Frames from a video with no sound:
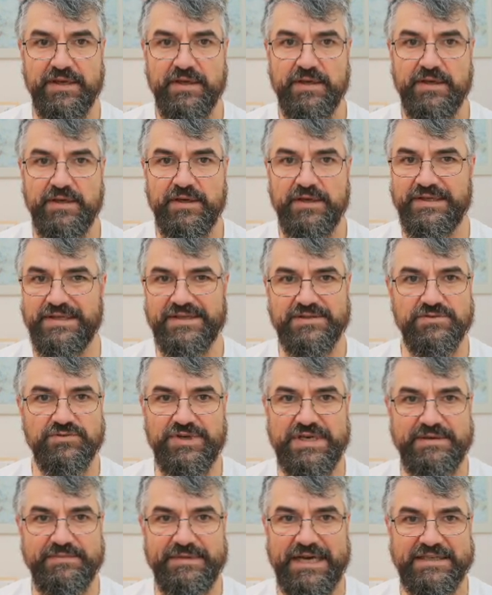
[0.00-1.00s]
It doesn't
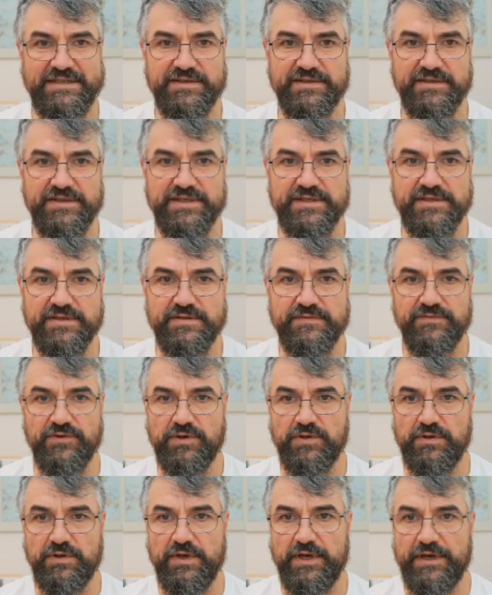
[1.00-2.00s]
really matter. This is
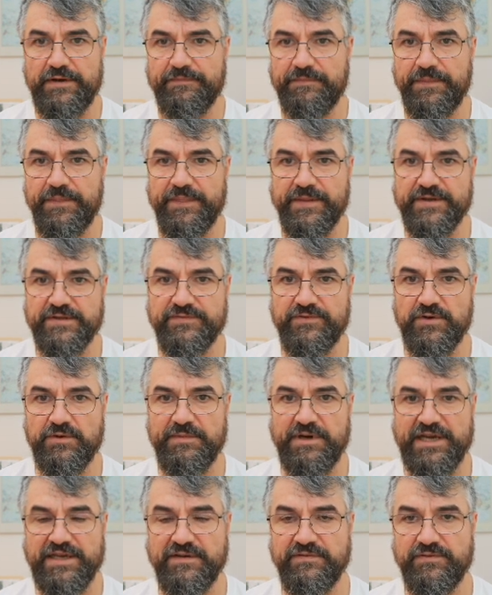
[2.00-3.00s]
for
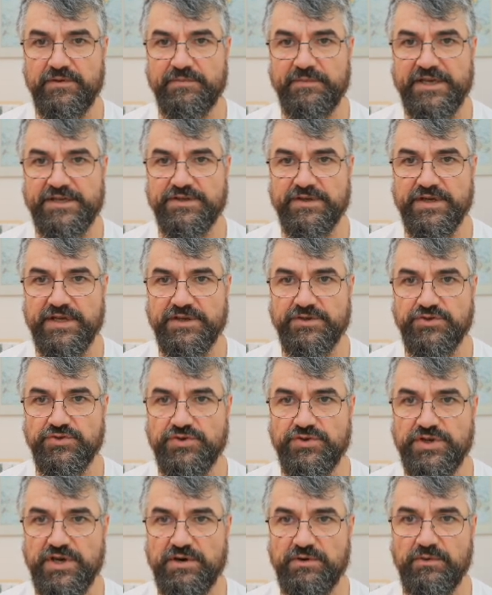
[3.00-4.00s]
my information. I should
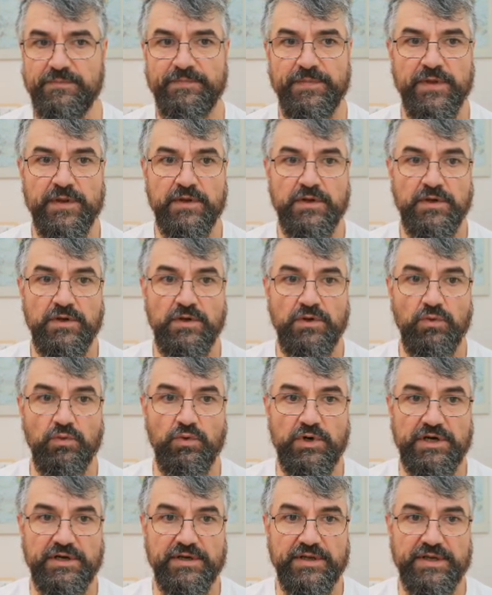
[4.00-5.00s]
know
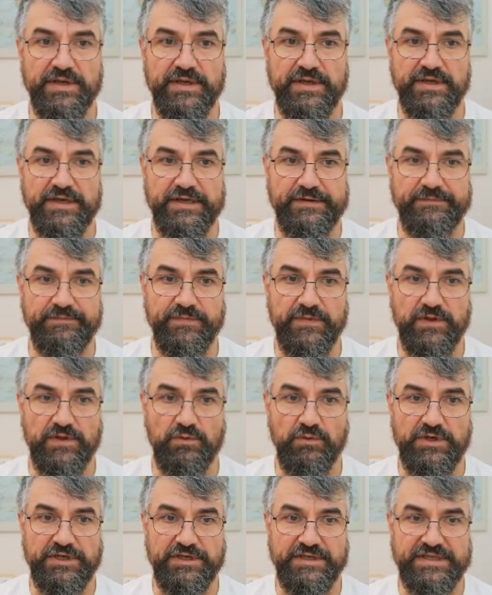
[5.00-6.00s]
where
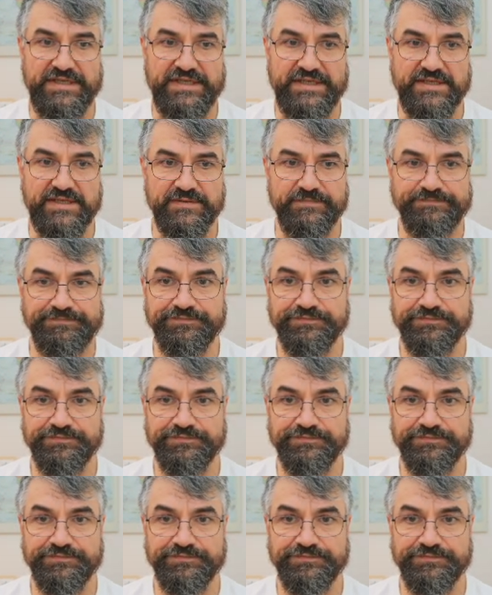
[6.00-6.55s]
it is.